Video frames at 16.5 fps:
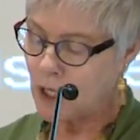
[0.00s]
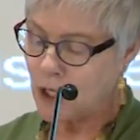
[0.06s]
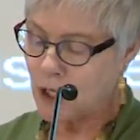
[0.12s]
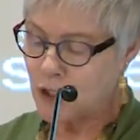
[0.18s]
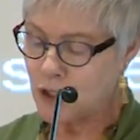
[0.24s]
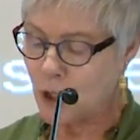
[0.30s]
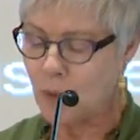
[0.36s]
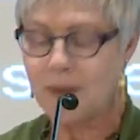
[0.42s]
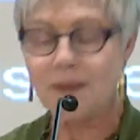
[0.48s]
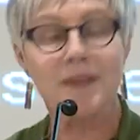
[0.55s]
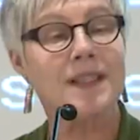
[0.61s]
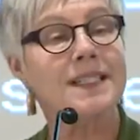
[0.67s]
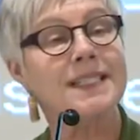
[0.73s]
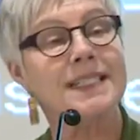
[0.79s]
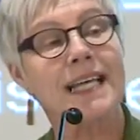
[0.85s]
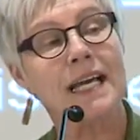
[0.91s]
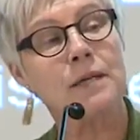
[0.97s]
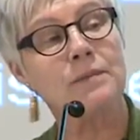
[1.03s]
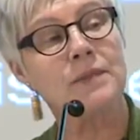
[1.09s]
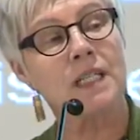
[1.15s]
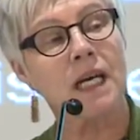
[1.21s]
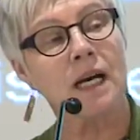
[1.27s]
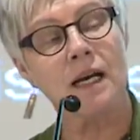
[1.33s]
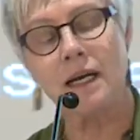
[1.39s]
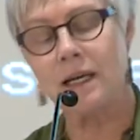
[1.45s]
So at the same
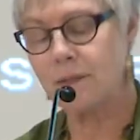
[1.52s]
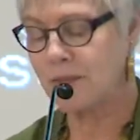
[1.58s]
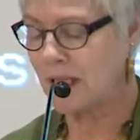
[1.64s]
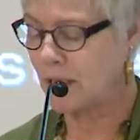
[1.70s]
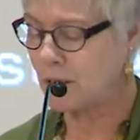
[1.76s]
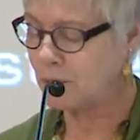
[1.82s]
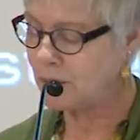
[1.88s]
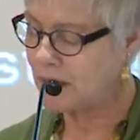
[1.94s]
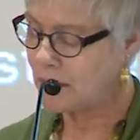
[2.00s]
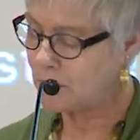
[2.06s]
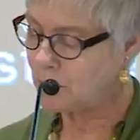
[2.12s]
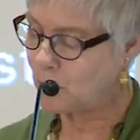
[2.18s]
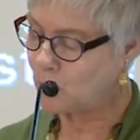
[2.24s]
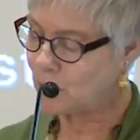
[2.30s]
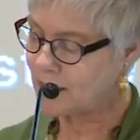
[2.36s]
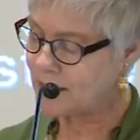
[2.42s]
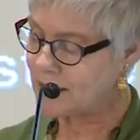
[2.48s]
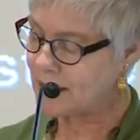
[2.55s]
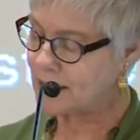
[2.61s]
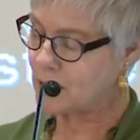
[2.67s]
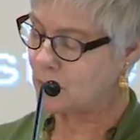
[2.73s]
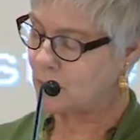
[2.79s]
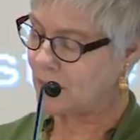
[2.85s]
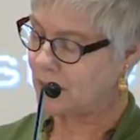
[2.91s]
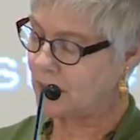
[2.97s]
time that people with
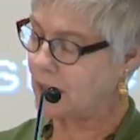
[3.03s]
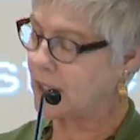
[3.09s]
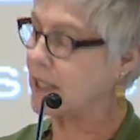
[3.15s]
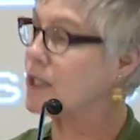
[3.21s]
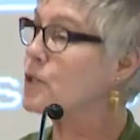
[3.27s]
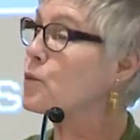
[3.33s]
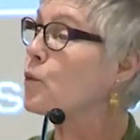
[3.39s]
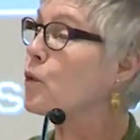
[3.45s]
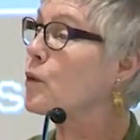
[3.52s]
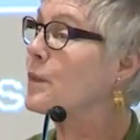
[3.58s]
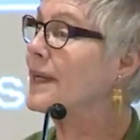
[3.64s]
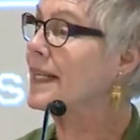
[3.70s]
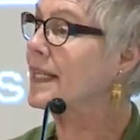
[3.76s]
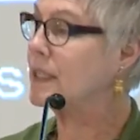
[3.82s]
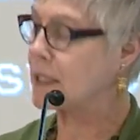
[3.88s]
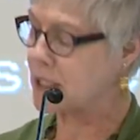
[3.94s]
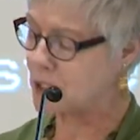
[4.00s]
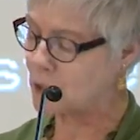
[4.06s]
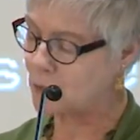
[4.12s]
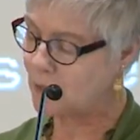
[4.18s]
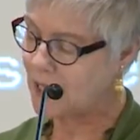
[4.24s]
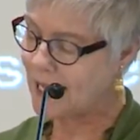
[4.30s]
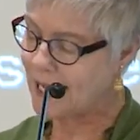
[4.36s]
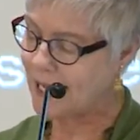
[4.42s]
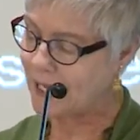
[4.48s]
disabilities were being
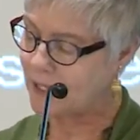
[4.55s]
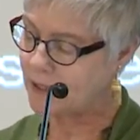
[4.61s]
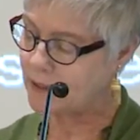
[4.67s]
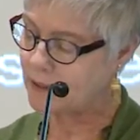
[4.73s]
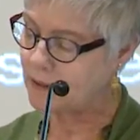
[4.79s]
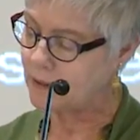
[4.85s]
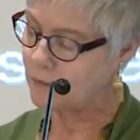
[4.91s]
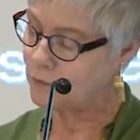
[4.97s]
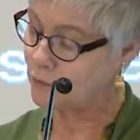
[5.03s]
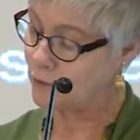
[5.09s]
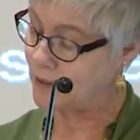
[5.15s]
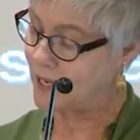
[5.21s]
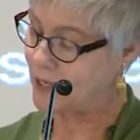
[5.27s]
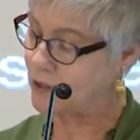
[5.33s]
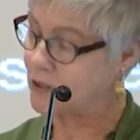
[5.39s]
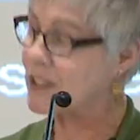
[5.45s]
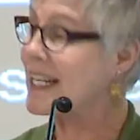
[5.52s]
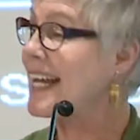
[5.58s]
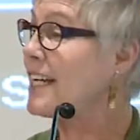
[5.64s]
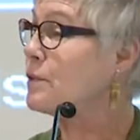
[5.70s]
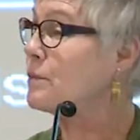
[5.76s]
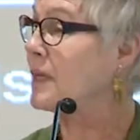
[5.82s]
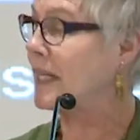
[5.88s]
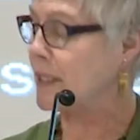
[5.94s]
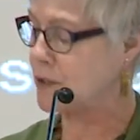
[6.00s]
displayed for
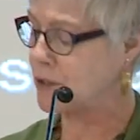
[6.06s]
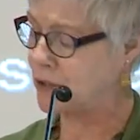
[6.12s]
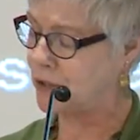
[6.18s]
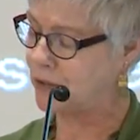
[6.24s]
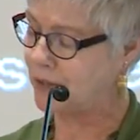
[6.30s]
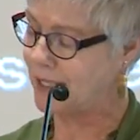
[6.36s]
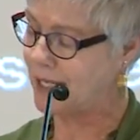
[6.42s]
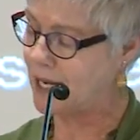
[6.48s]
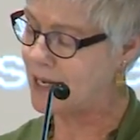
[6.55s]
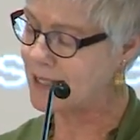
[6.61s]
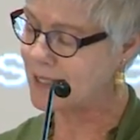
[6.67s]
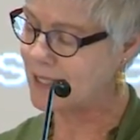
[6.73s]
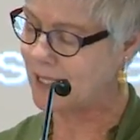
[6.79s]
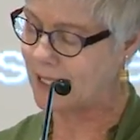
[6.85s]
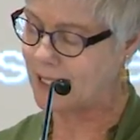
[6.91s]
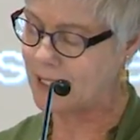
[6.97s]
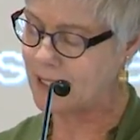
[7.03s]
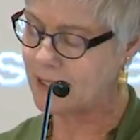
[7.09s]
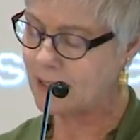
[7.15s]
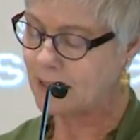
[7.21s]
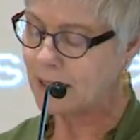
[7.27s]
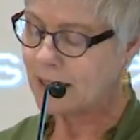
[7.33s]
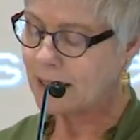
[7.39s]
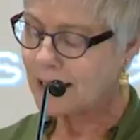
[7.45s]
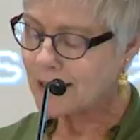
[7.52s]
entertainment as curiosities,
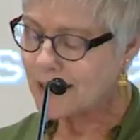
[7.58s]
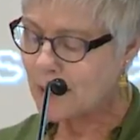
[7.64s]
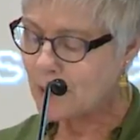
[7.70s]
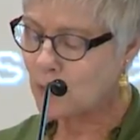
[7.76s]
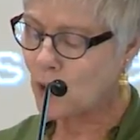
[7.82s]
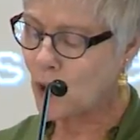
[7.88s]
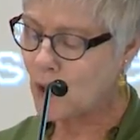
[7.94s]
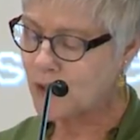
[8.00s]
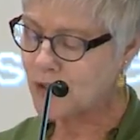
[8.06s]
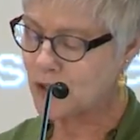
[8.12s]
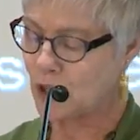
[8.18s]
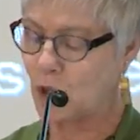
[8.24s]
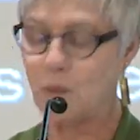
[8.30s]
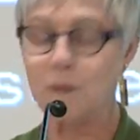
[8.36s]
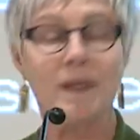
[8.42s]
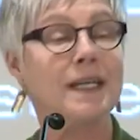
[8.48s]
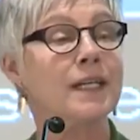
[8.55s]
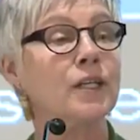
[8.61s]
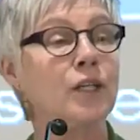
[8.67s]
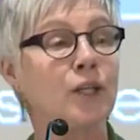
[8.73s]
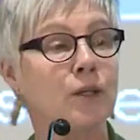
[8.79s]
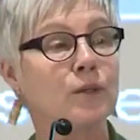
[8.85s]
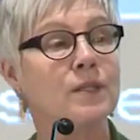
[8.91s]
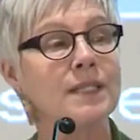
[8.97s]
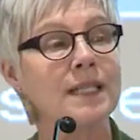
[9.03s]
they were also being
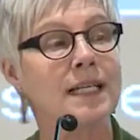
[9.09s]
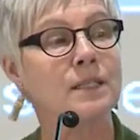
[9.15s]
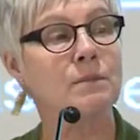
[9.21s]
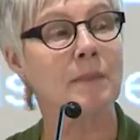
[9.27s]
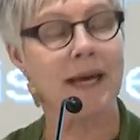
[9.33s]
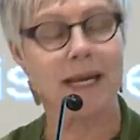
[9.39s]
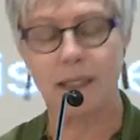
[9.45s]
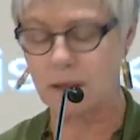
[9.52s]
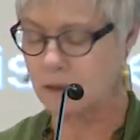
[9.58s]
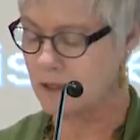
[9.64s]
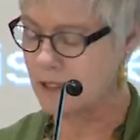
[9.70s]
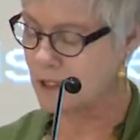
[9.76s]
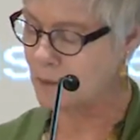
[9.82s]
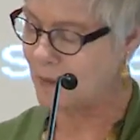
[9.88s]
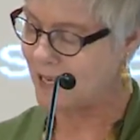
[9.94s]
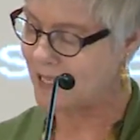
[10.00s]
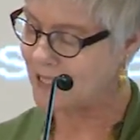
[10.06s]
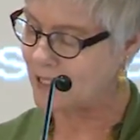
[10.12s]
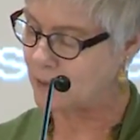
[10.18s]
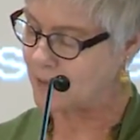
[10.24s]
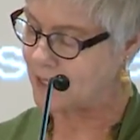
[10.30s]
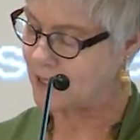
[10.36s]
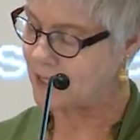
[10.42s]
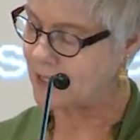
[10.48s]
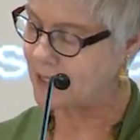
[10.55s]
used as medical
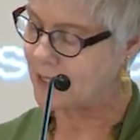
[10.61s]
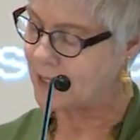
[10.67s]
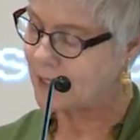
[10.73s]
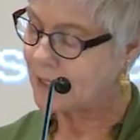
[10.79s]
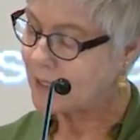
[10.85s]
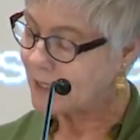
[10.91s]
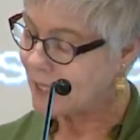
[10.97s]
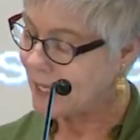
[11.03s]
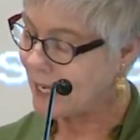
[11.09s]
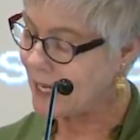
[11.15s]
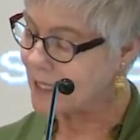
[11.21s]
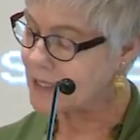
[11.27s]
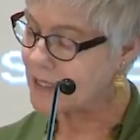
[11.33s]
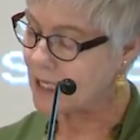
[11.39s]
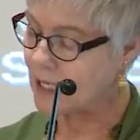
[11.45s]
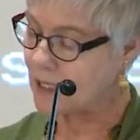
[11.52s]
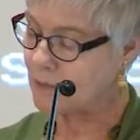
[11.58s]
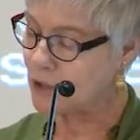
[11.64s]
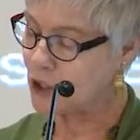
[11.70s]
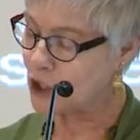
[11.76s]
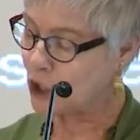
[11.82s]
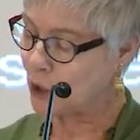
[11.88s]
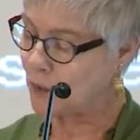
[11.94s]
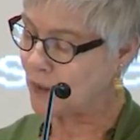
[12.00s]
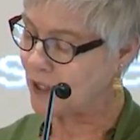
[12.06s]
specimens, as I'm
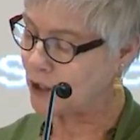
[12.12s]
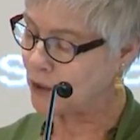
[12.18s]
showing